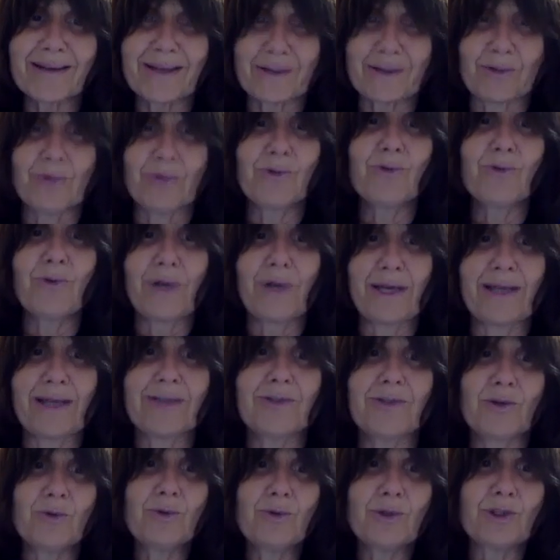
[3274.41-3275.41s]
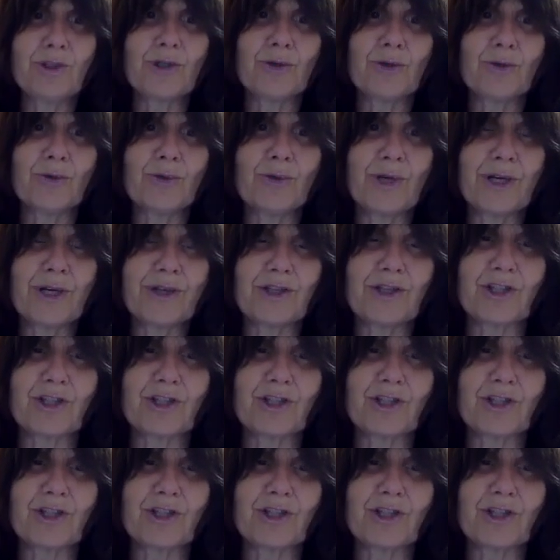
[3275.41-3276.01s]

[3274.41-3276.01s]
like who's Yehuda?